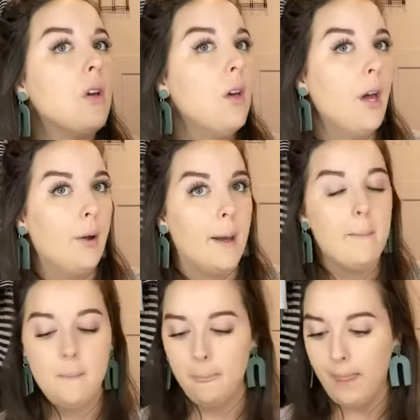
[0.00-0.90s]
Okay,
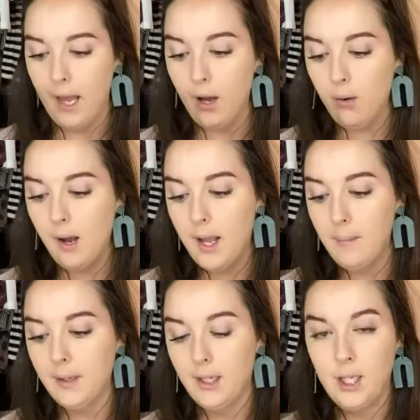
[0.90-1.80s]
now I am
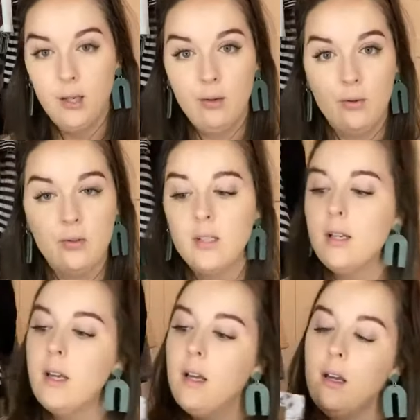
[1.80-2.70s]
going to use
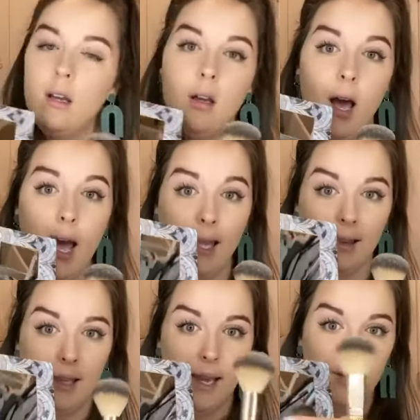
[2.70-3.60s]
a
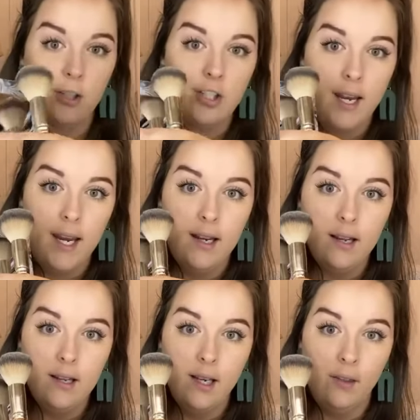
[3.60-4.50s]
lighter shade.
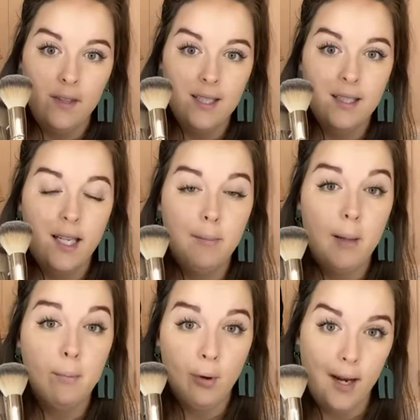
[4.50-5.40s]
Now this is kind of my
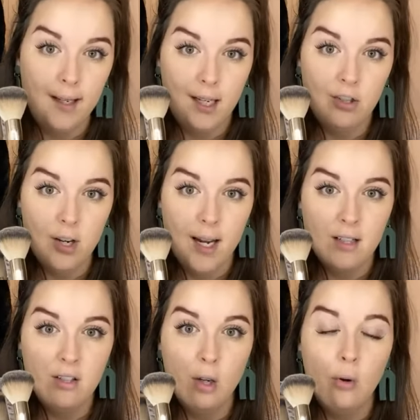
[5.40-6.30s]
brightening shade,
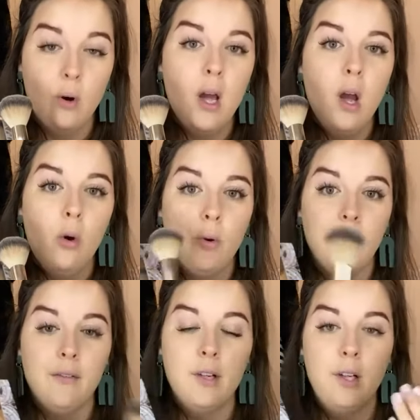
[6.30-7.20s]
so
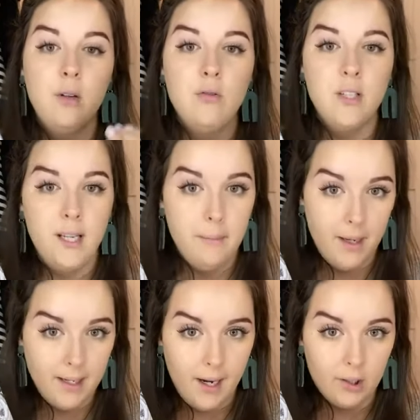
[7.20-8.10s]
whenever you DM me to
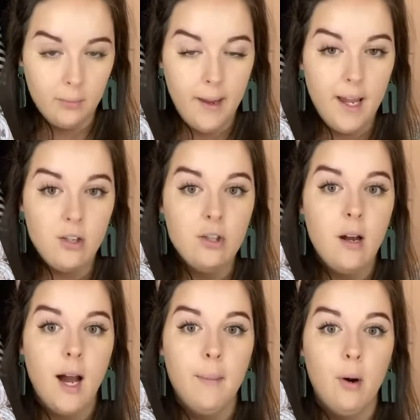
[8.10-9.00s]
color match,
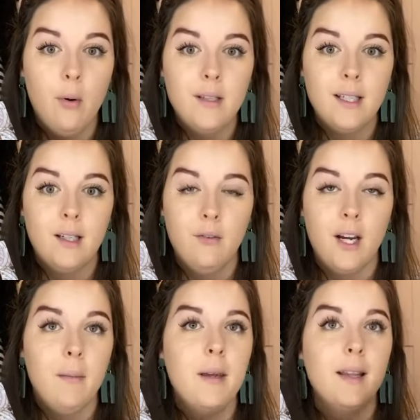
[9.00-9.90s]
I'm always going to
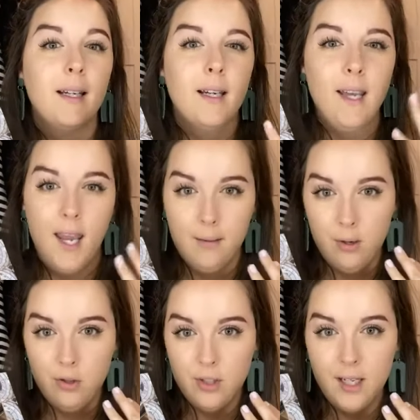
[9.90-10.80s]
recommend like a camo
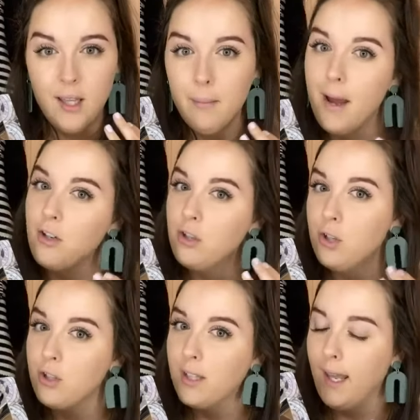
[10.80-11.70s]
shade that matches your
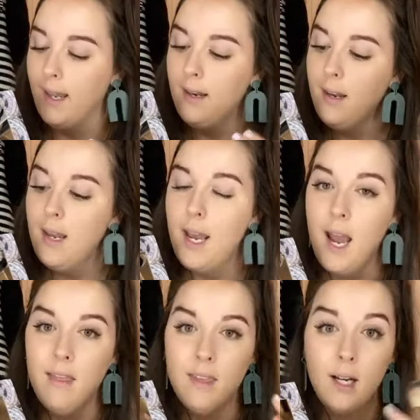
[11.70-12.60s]
skin,
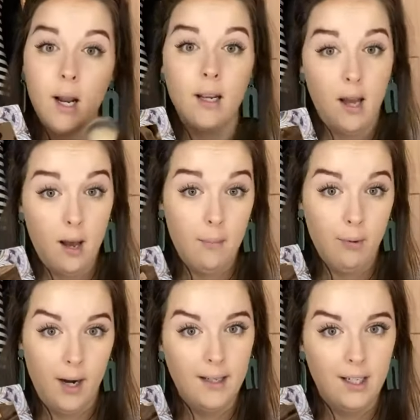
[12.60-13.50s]
and then a
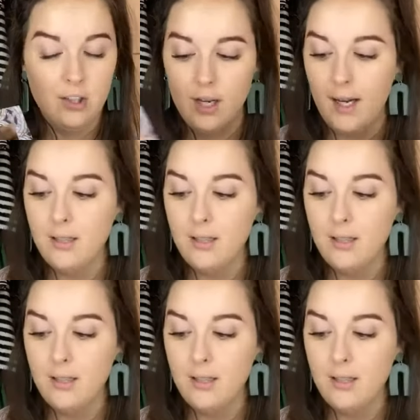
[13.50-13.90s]
brightening shade.